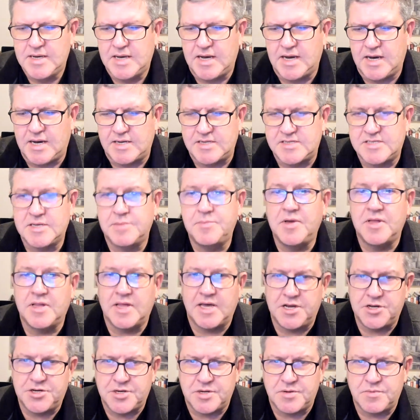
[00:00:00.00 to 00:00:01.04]
uh,
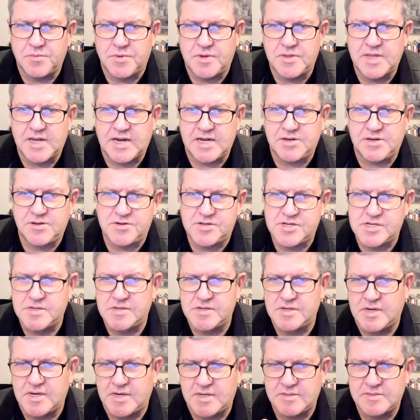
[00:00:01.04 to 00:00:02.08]
simulation, one that I do
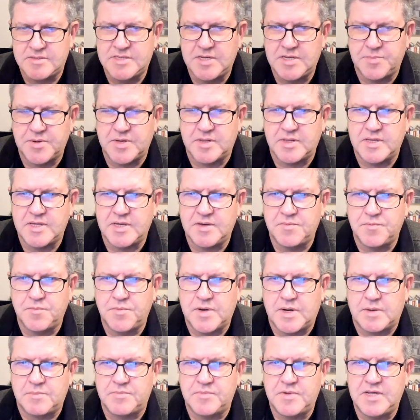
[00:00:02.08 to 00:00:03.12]
uh, typically
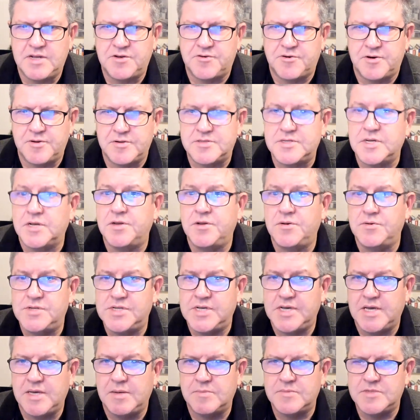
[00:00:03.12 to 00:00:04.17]
when I'm introducing new
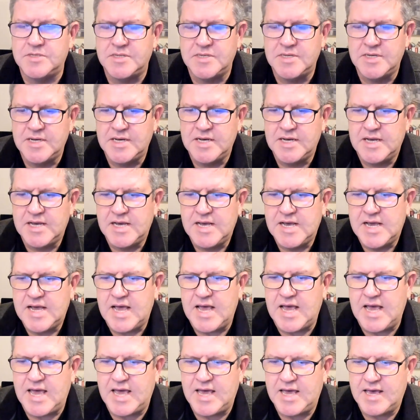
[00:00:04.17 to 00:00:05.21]
teams
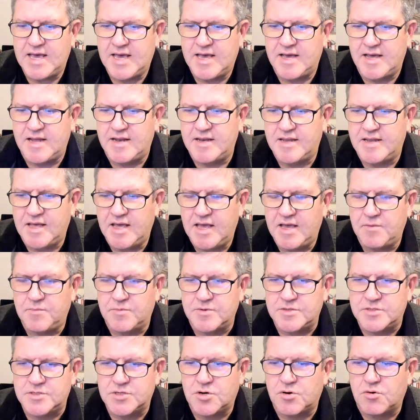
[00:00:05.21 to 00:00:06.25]
and it
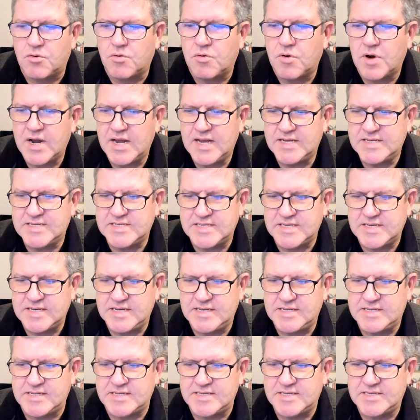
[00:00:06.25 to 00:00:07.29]
was
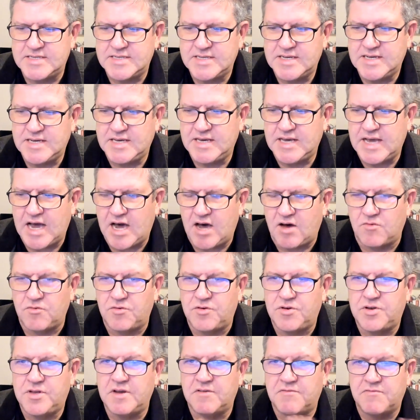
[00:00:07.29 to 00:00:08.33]
crazy to see
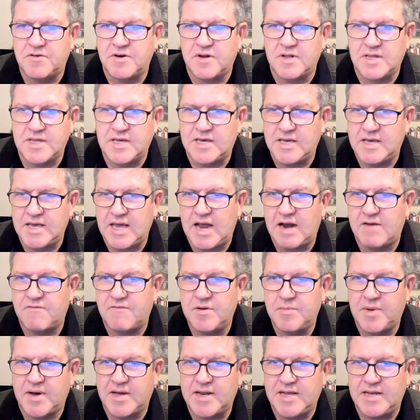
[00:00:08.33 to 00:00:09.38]
how differently
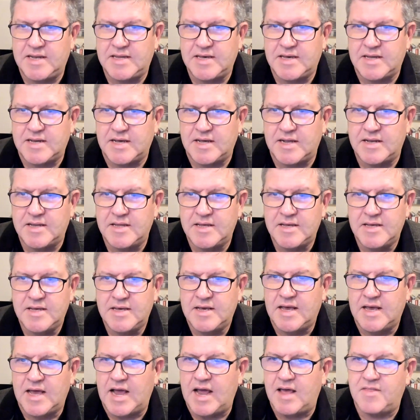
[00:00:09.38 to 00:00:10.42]
everybody did it.
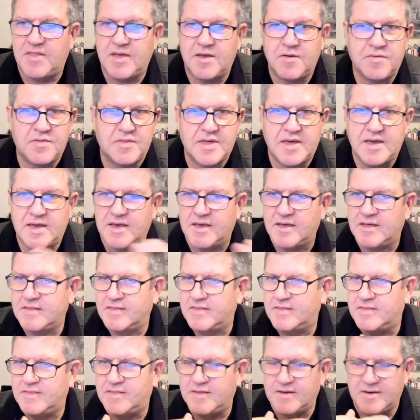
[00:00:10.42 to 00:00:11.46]
Uh, they,
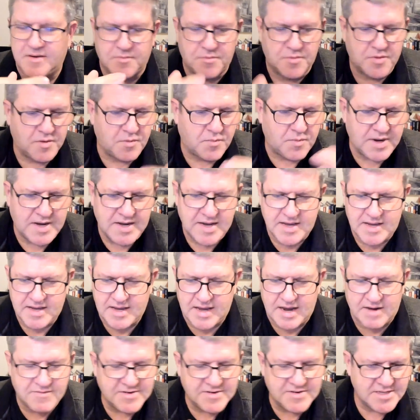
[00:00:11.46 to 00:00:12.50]
they, the, the way
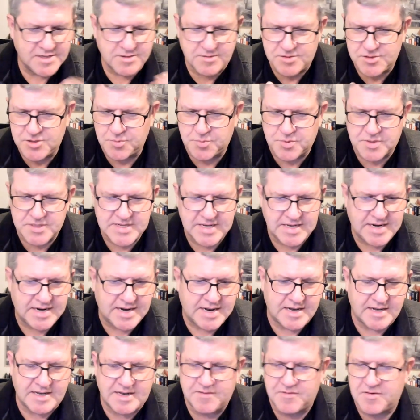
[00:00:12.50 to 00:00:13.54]
every single superintendent
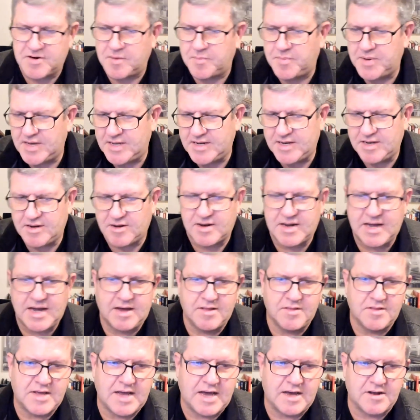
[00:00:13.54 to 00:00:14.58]
had a different opinion on
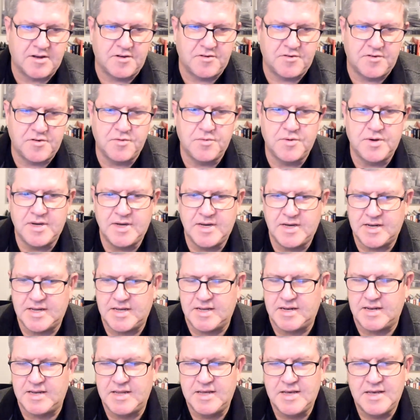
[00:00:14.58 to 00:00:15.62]
how, how to do it
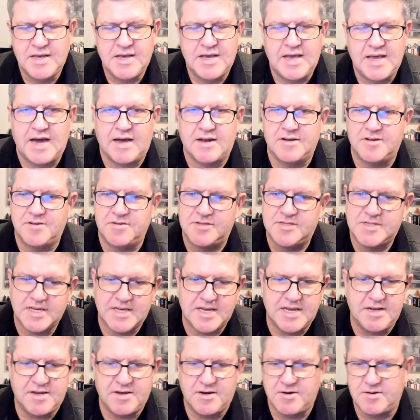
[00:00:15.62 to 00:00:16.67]
and how to do
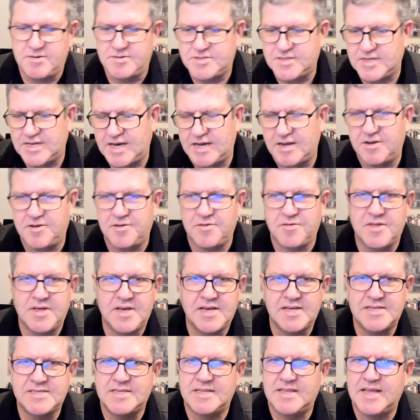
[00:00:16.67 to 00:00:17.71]
sticky notes and how to do
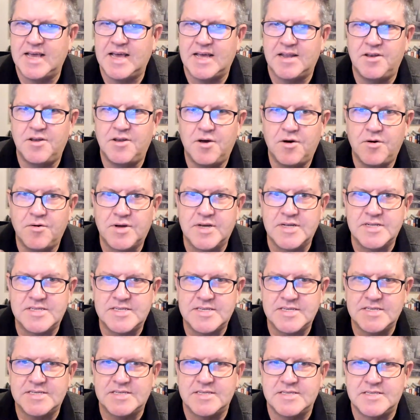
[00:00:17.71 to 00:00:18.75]
this, and they had no
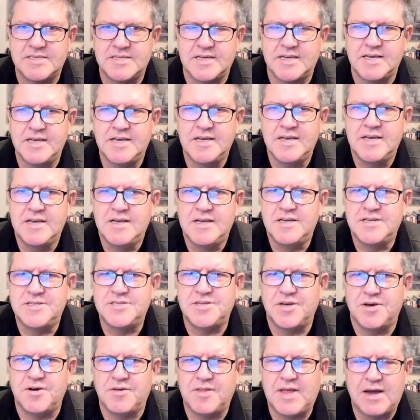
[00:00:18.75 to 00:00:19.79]
consistency.
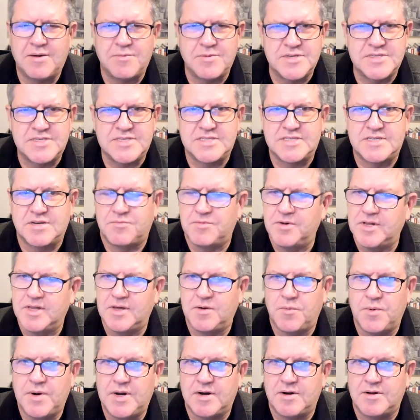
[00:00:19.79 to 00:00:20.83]
So that was just a really
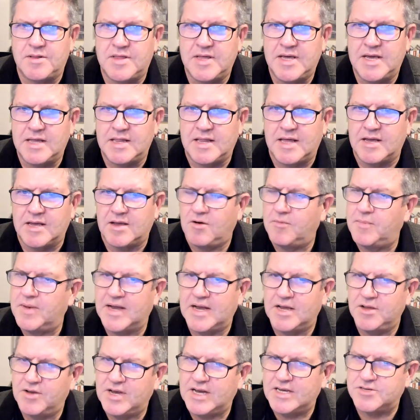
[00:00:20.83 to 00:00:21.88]
weird thing. Like, oh my,
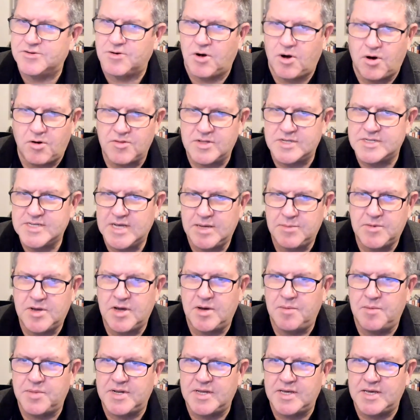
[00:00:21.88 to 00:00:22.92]
you guys are all the same
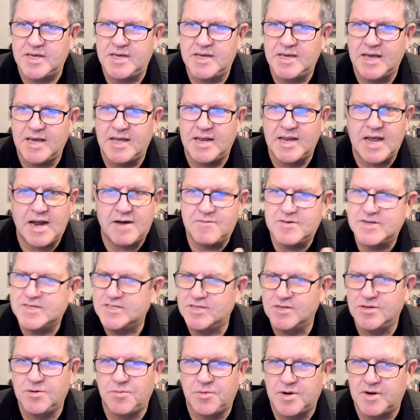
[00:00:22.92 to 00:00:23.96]
company, and every
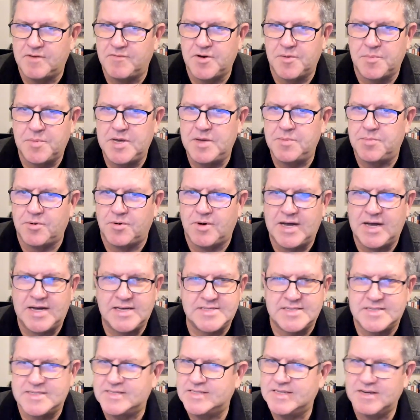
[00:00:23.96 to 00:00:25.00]
single one of your people
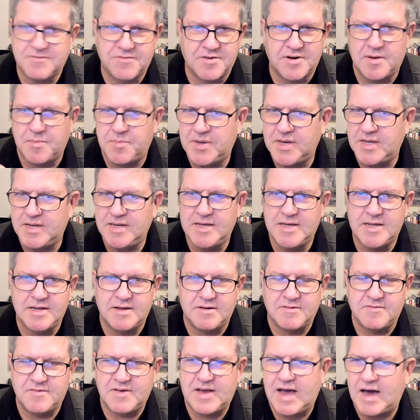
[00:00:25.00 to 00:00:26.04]
has a different opinion
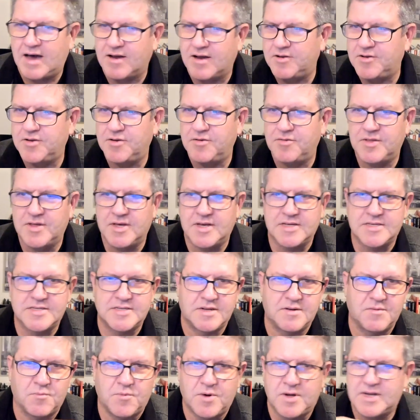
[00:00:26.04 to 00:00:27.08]
of how to do this
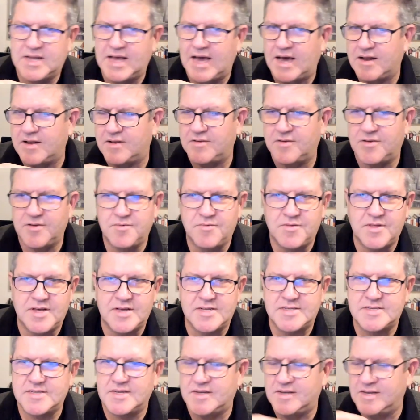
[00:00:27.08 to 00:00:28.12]
and what how to do
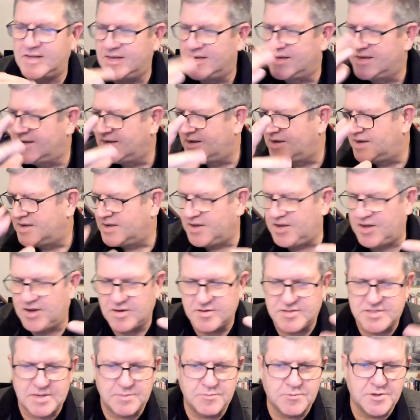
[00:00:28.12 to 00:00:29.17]
this, and you know,
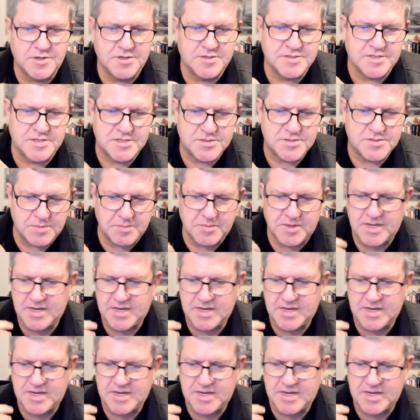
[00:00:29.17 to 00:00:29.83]
some were using swim